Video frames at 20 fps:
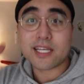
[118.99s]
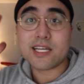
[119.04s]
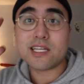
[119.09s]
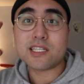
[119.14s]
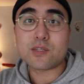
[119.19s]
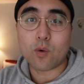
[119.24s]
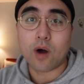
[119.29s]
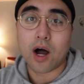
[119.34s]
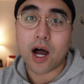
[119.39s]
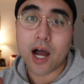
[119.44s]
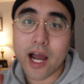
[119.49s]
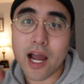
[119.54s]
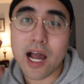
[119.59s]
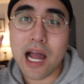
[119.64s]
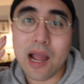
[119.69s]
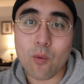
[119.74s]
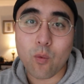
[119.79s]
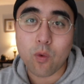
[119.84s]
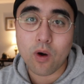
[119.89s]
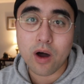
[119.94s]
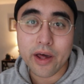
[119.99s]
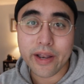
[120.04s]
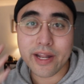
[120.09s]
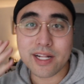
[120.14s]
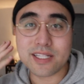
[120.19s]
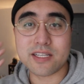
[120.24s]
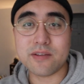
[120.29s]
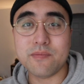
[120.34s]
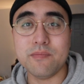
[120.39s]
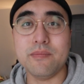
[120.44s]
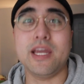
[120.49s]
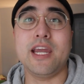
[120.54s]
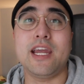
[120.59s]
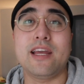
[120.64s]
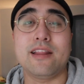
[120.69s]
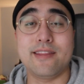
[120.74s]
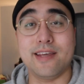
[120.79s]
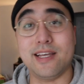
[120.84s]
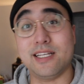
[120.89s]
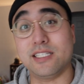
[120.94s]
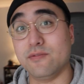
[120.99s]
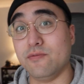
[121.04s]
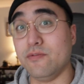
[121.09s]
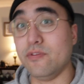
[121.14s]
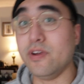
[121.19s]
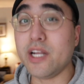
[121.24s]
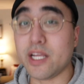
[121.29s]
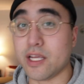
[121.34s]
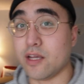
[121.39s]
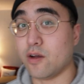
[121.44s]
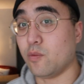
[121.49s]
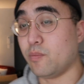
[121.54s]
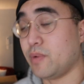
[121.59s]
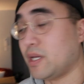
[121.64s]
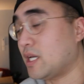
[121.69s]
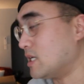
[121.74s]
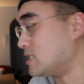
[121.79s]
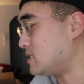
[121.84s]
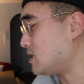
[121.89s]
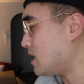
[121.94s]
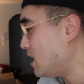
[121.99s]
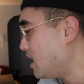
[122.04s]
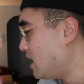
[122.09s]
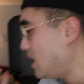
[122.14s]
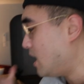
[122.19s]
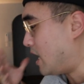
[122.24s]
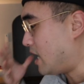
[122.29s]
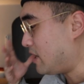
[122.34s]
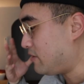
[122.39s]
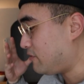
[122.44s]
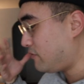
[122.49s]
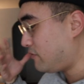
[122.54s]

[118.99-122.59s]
is why I wanted to make this video, because I